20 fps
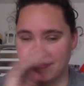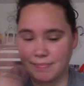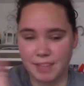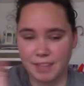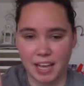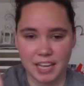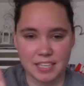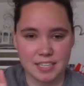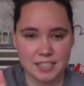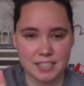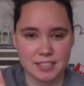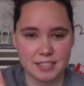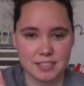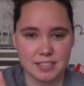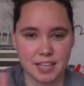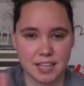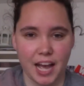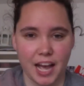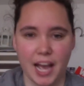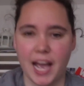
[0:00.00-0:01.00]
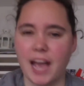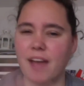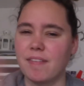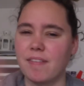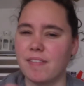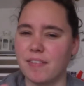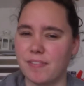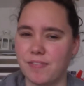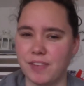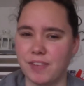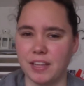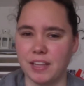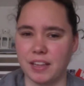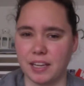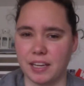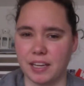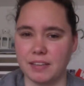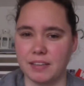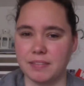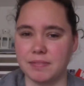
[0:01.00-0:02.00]
I have a
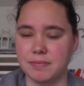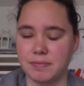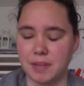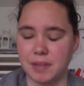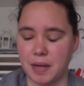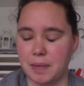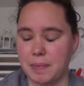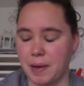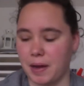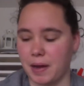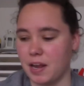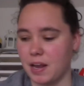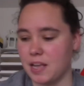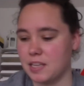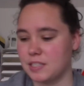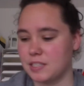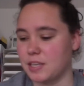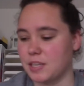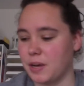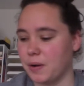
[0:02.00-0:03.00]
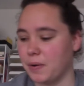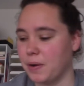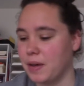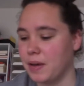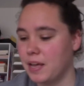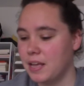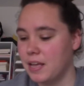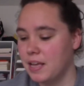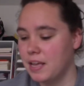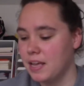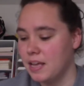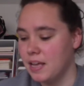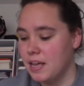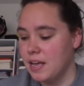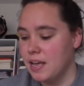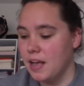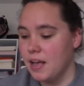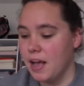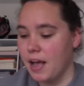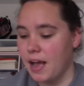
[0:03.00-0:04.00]
feeling about it. So
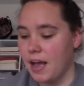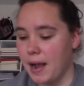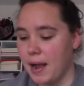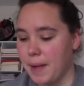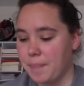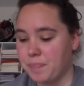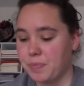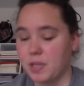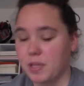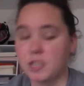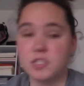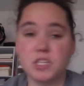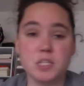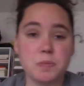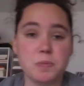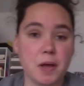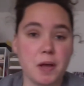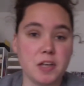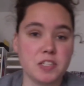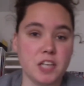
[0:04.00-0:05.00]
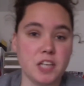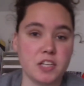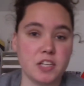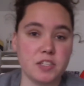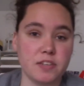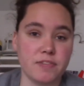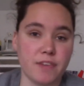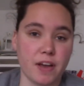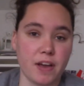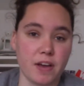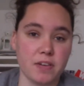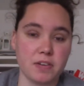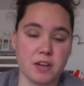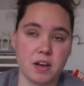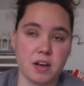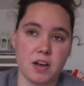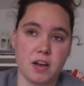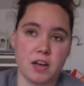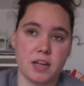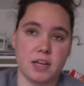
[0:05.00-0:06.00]
this box I actually found
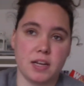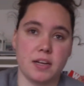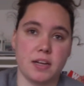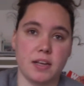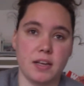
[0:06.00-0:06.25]
on